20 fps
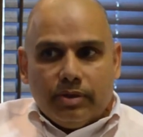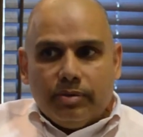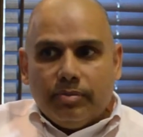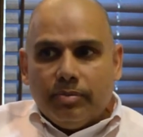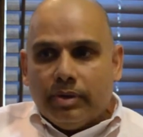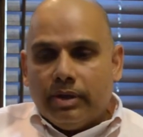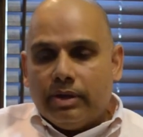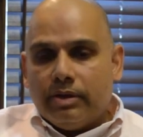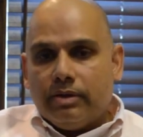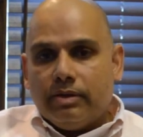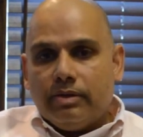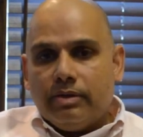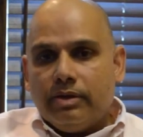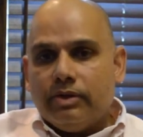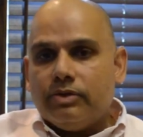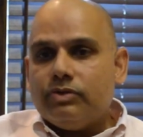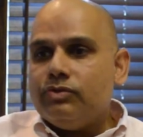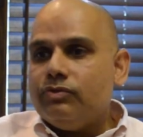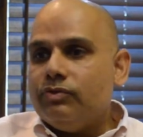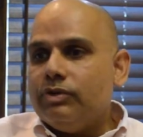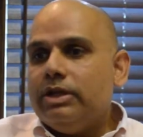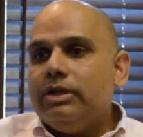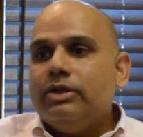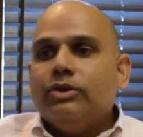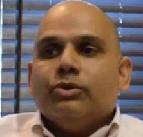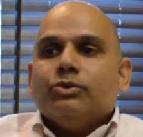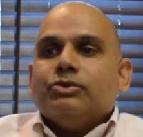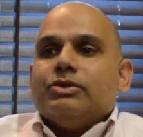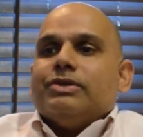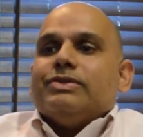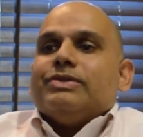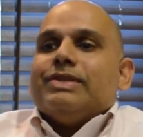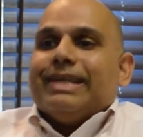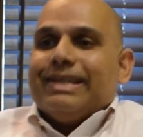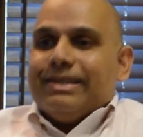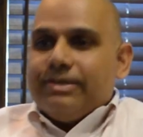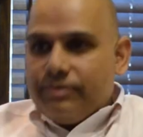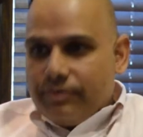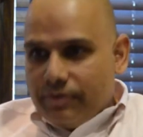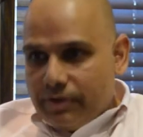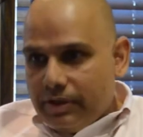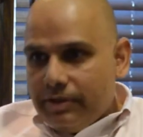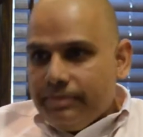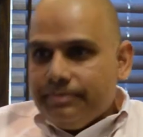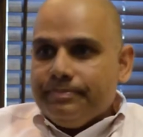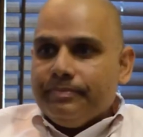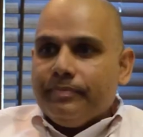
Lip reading: but there's really no such thing as free.